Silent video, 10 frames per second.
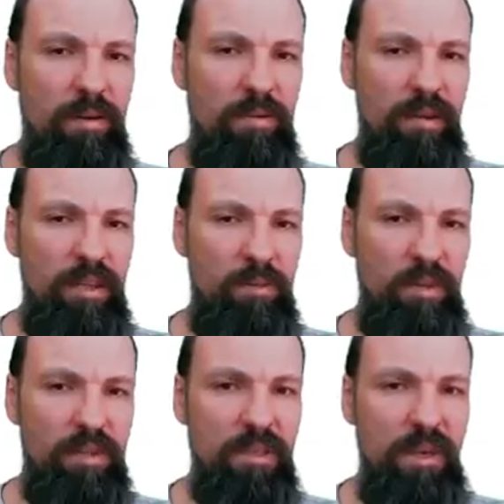
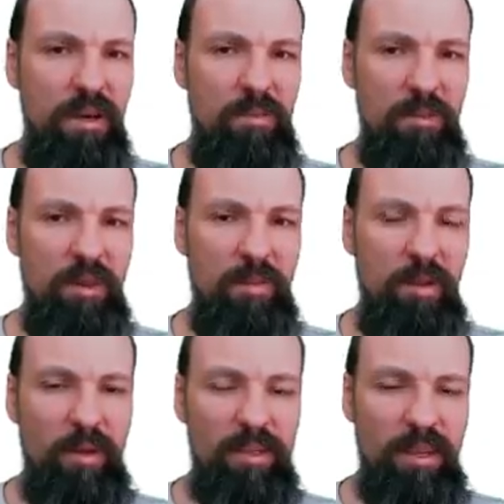variables, but blah,
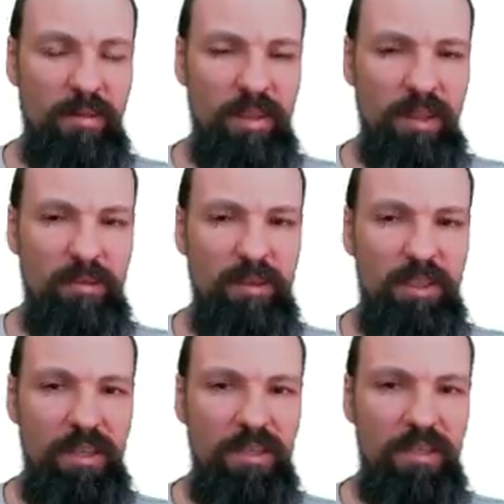blah, blah something time
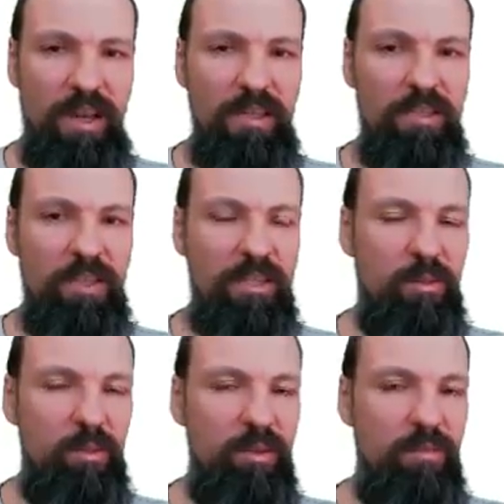series, not
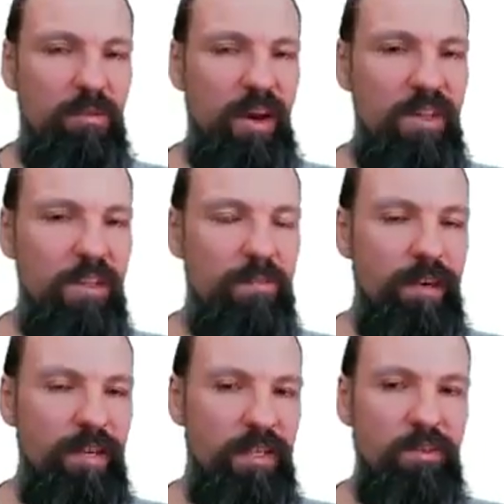just with finite
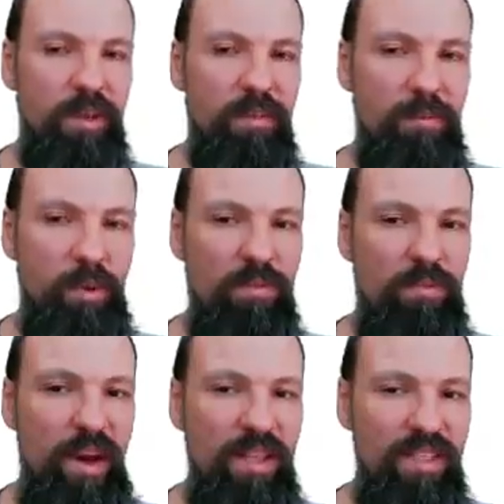variance, but with
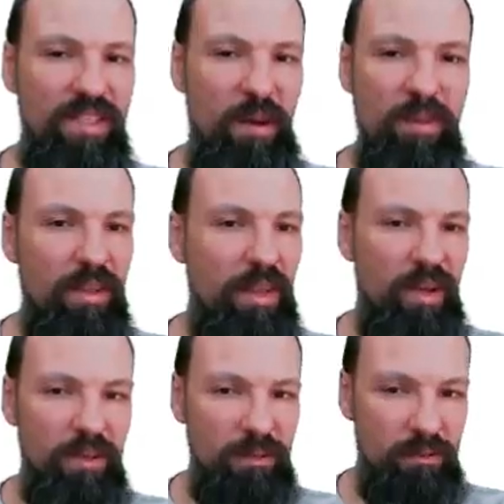finite something
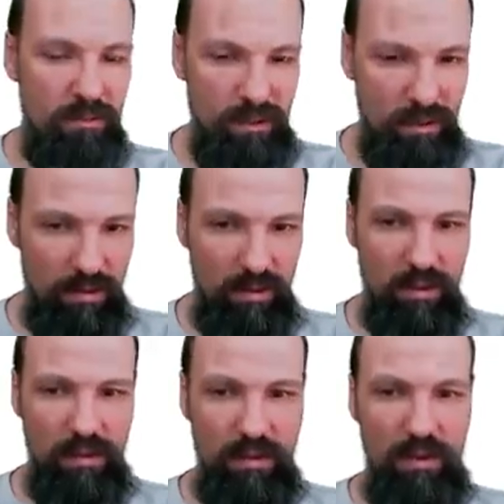else.
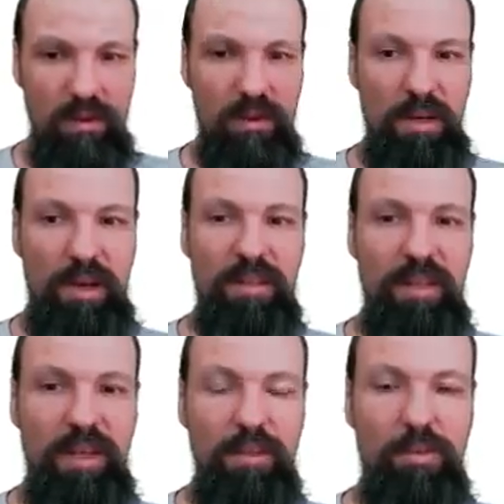And
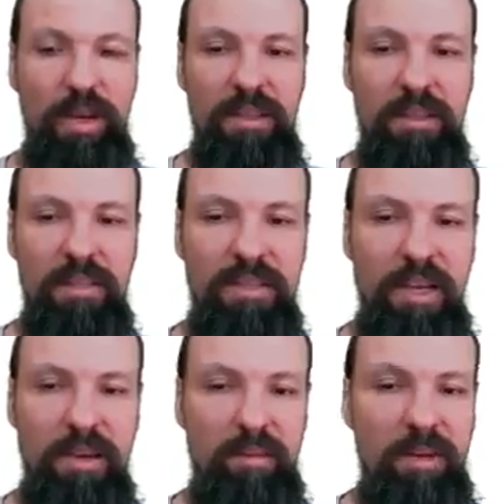then you get the
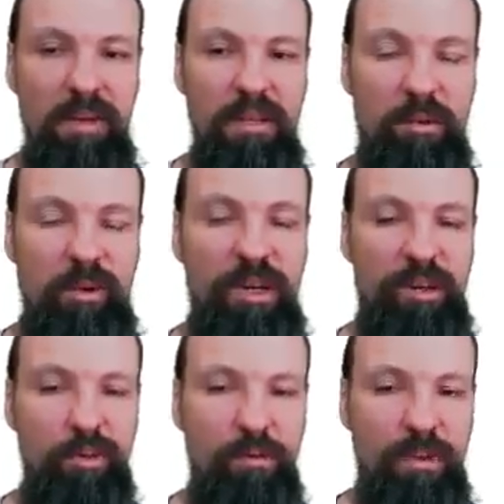same square
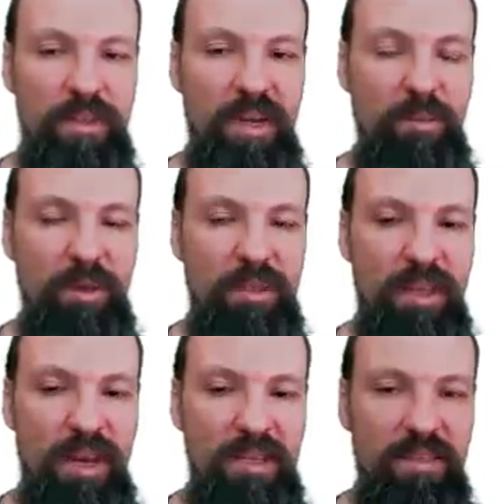root of the sample
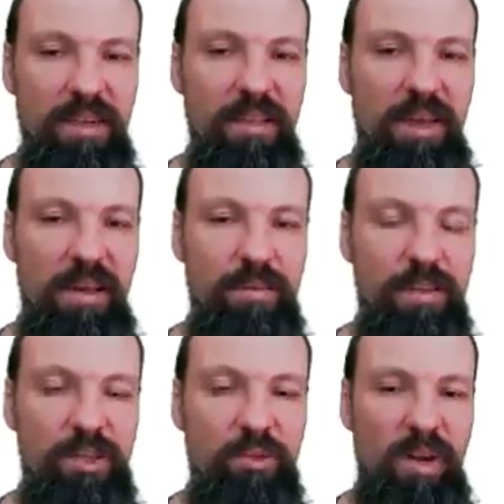size, then
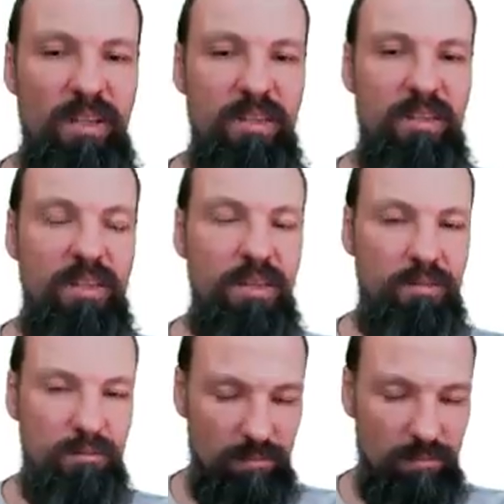average minus the